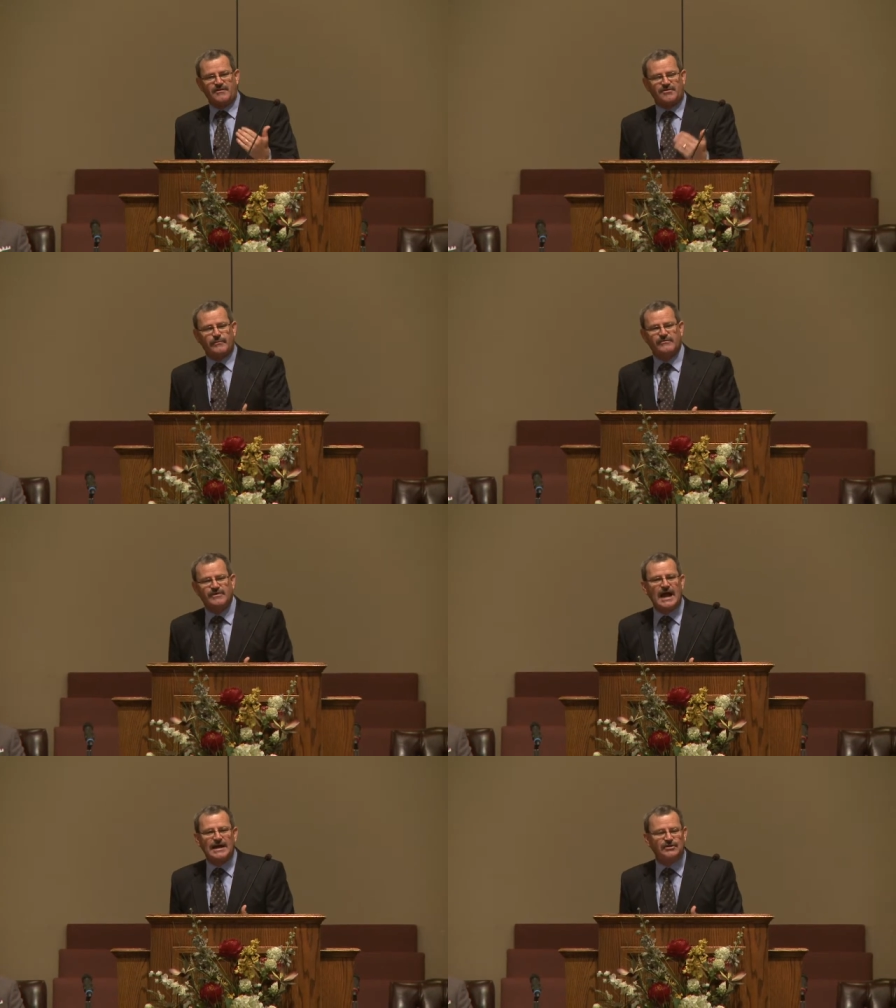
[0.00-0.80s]
He was
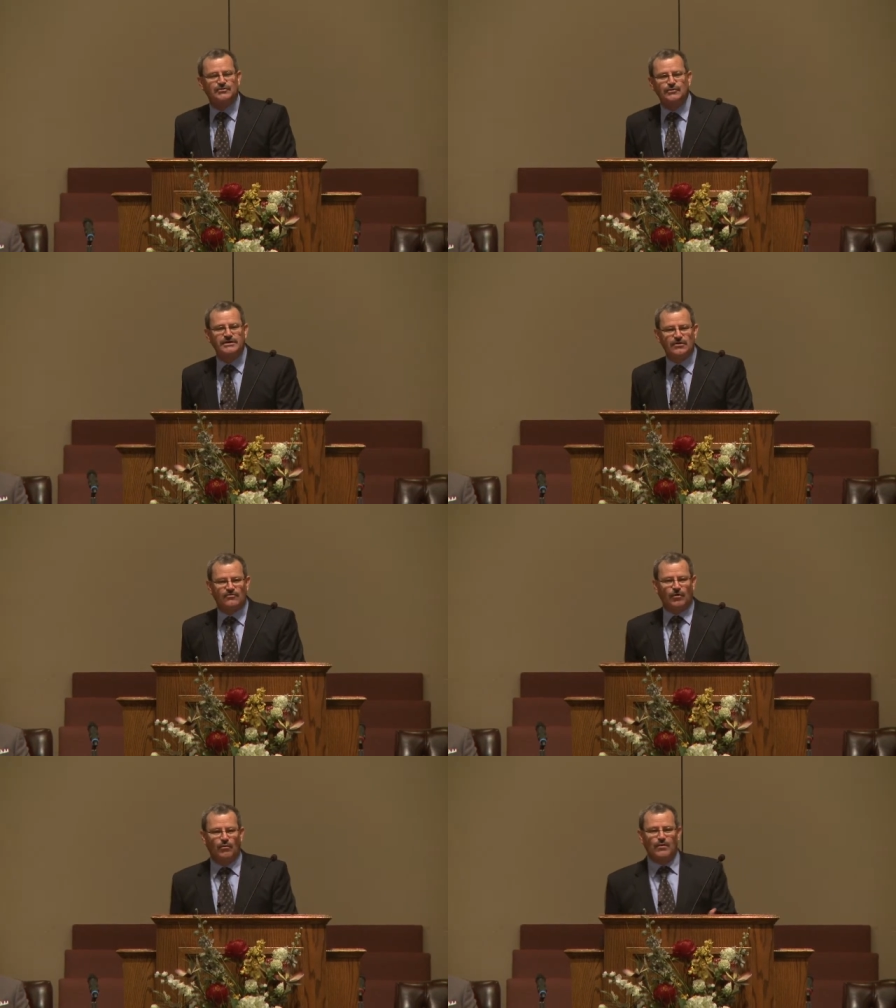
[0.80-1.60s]
92 years
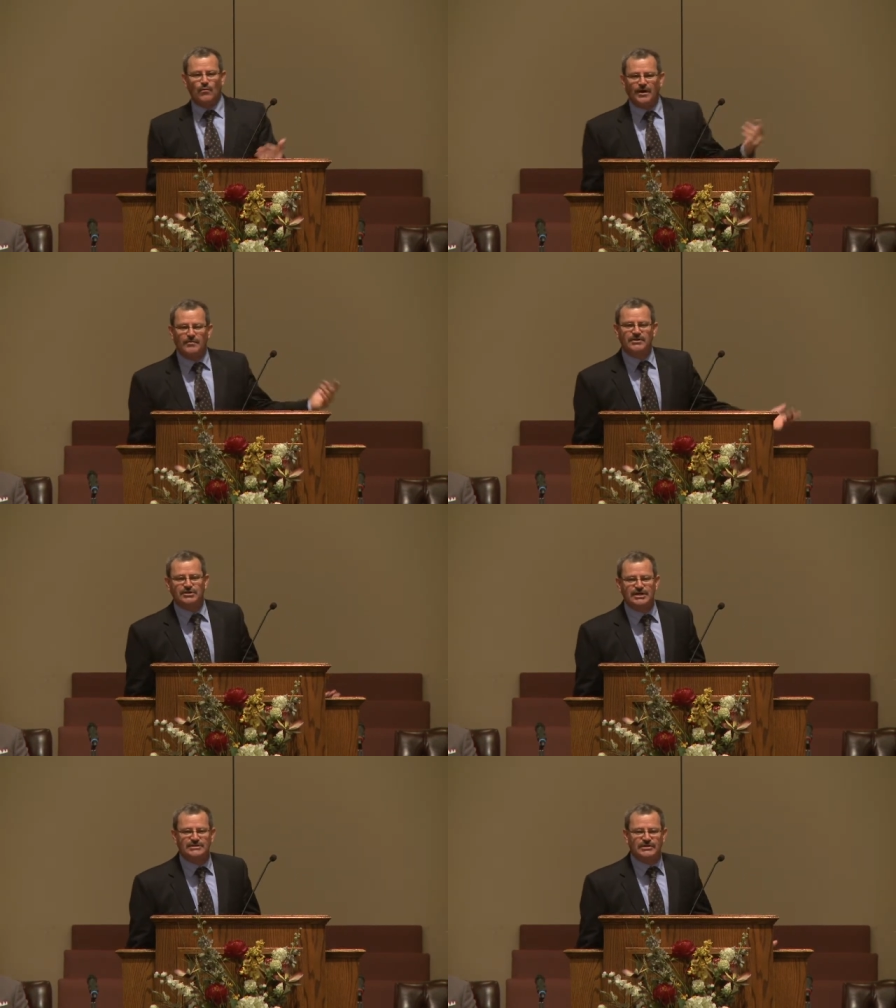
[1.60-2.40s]
old. We won him to
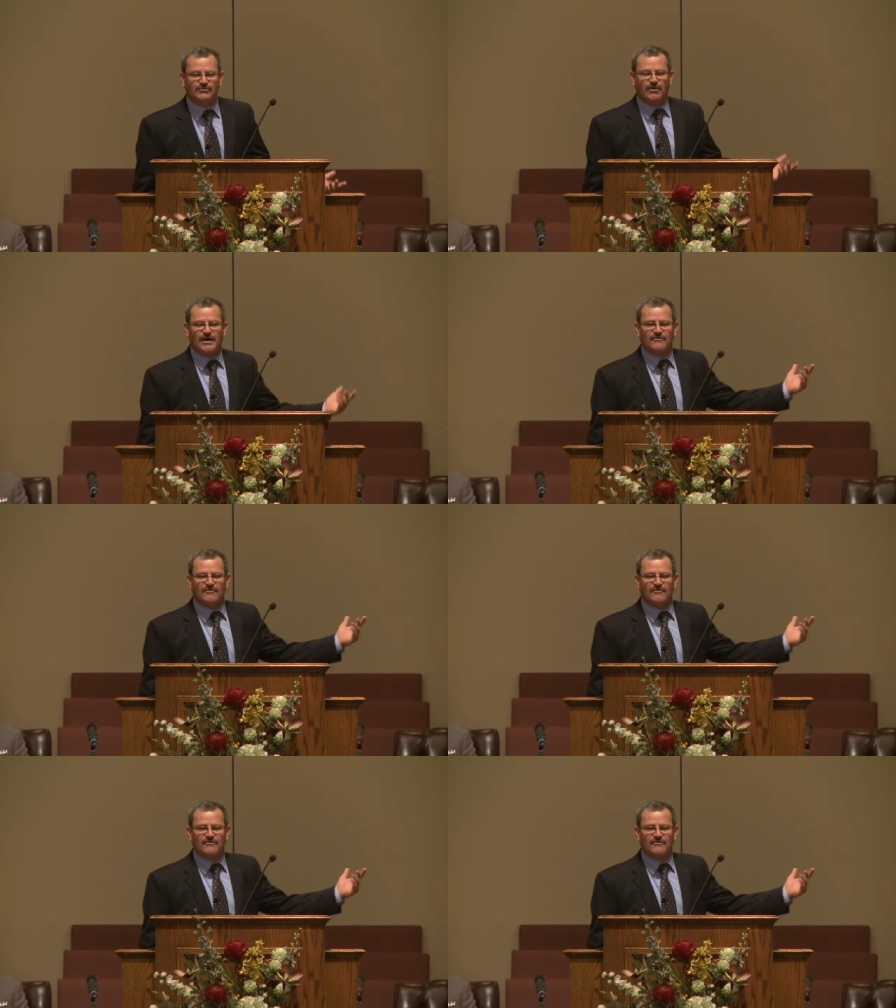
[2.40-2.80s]
Jesus Christ